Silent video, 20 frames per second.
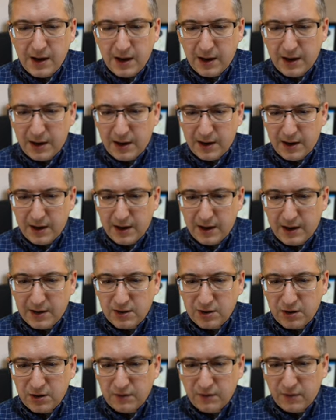
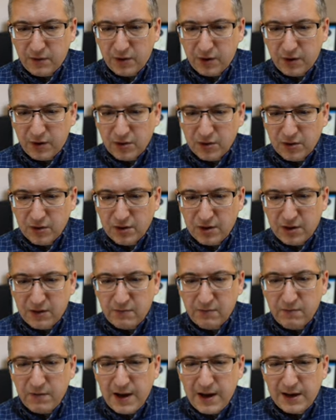And you've got the
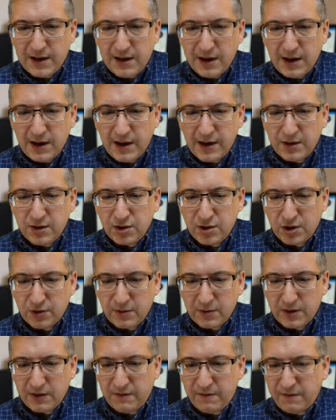red line
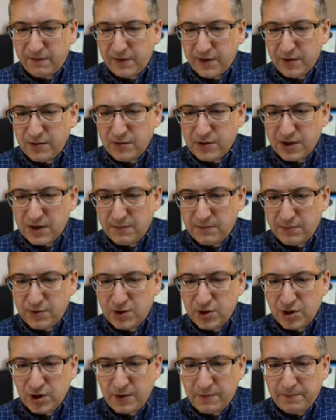showing the flow
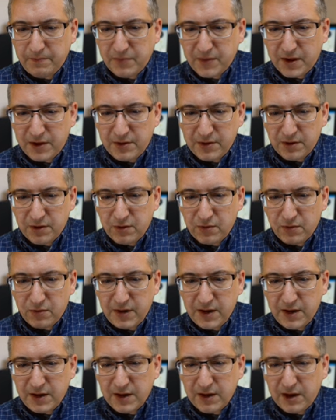temperature and the
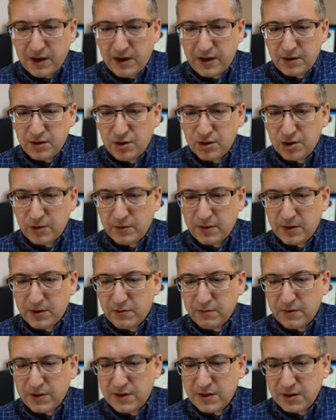green line showing the
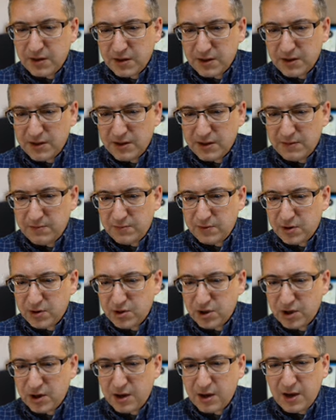return
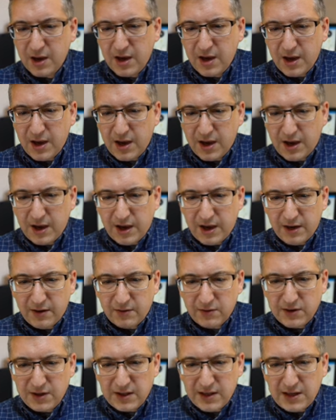temperature, and
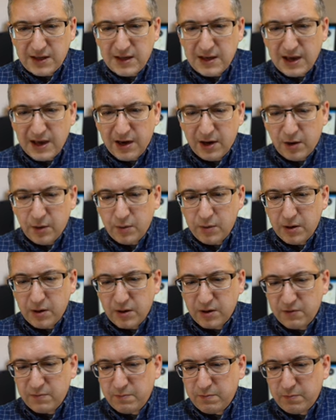obviously the yellow
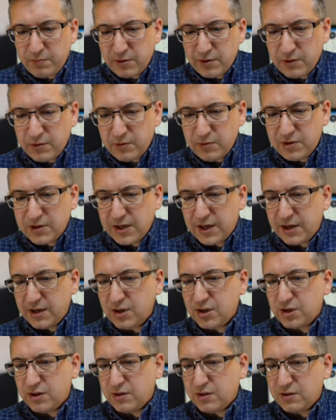and blue
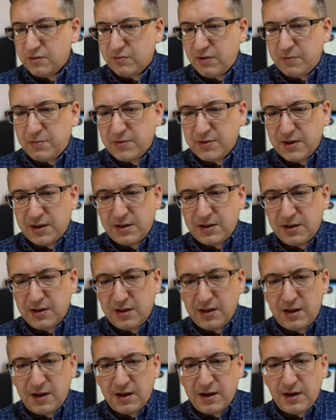sections
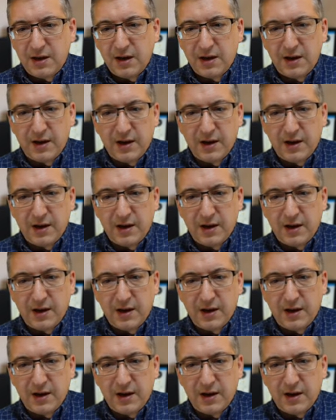representing the